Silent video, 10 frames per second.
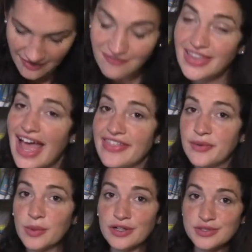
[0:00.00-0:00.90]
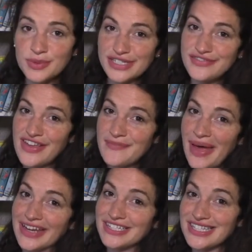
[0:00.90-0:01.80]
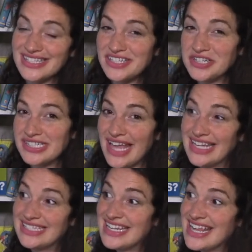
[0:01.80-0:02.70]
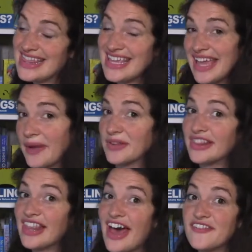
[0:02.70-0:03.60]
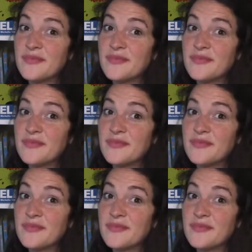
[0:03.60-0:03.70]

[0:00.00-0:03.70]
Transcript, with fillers: Vlad, The World's Worst Vampire is a series I didn't think I would love,